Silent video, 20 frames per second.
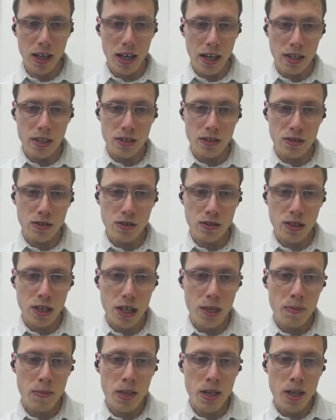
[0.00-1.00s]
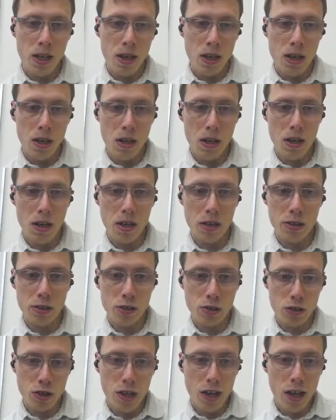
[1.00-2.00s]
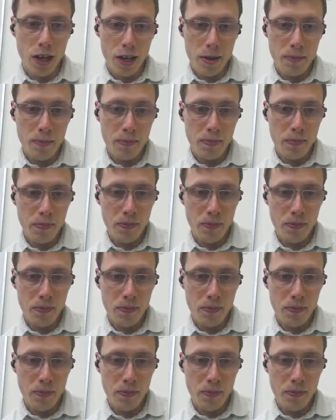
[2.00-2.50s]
ice cream on crime.